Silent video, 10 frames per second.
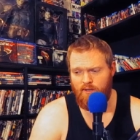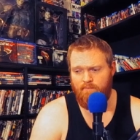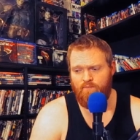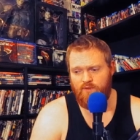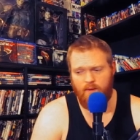
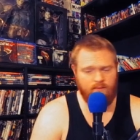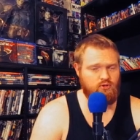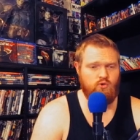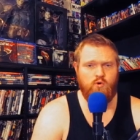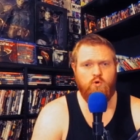Number
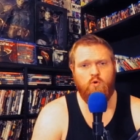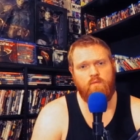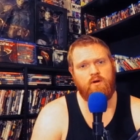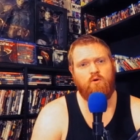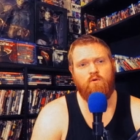2, I'm
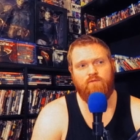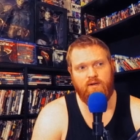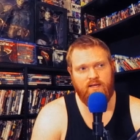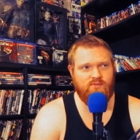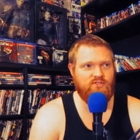going to go to
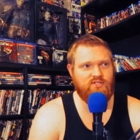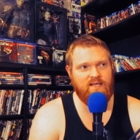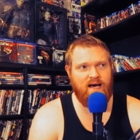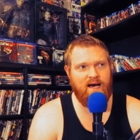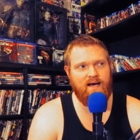Vanilla
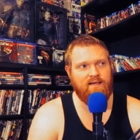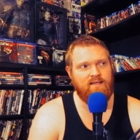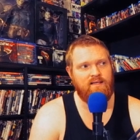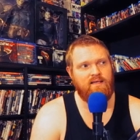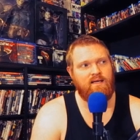Sky.
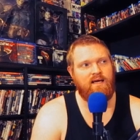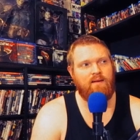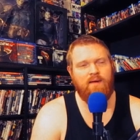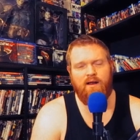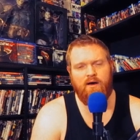And I'm
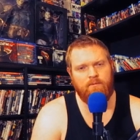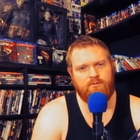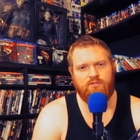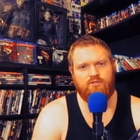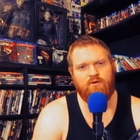not
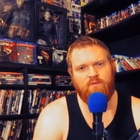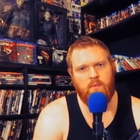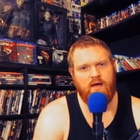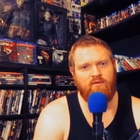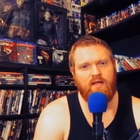100% sure if I'm going to
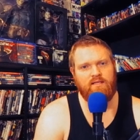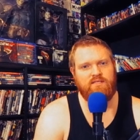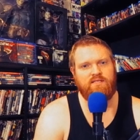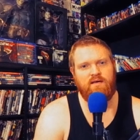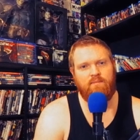have a lot to
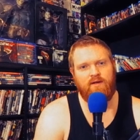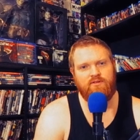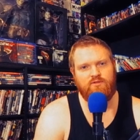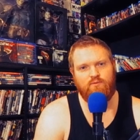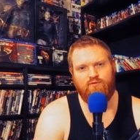say about
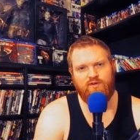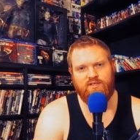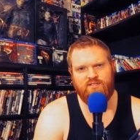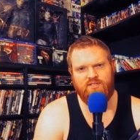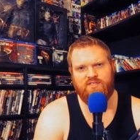this movie
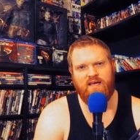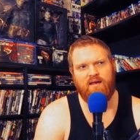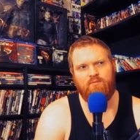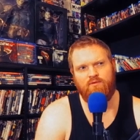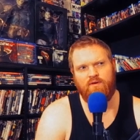because this is the kind
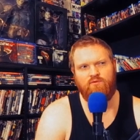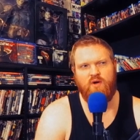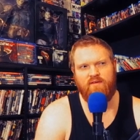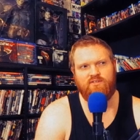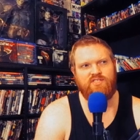of movie, if you
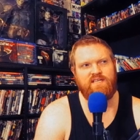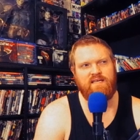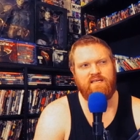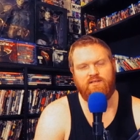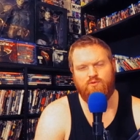haven't seen
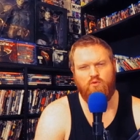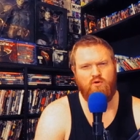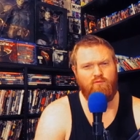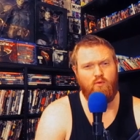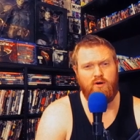it, it's more
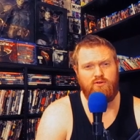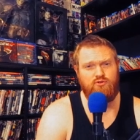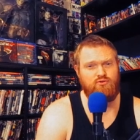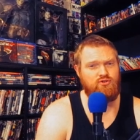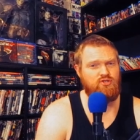of one
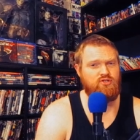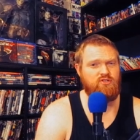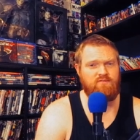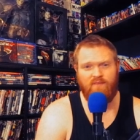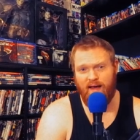you should
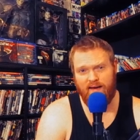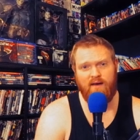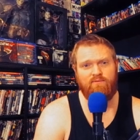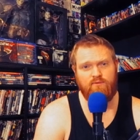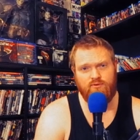just find
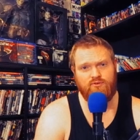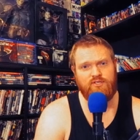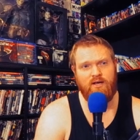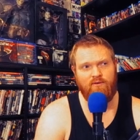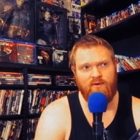out for
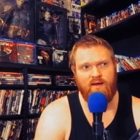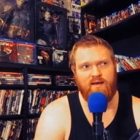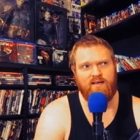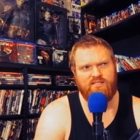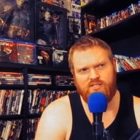yourself
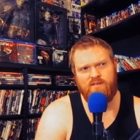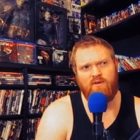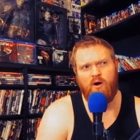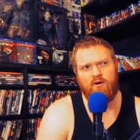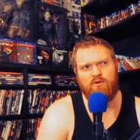because it's even
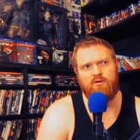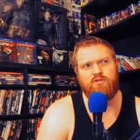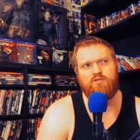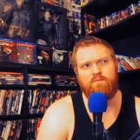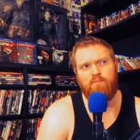hard to
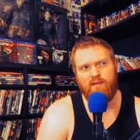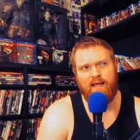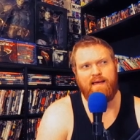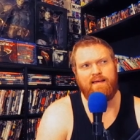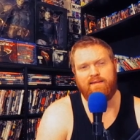
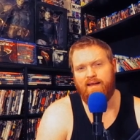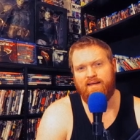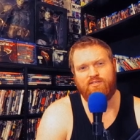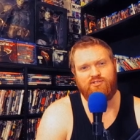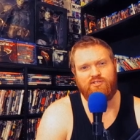explain. Like,
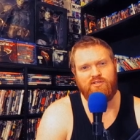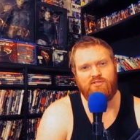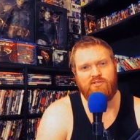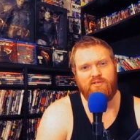it's just,